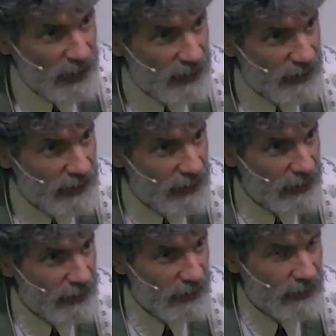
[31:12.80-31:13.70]
it.
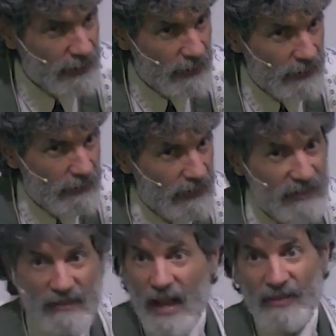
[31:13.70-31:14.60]
There's
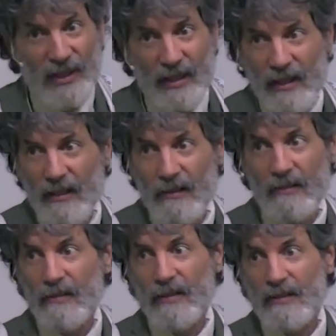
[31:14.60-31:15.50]
nothing here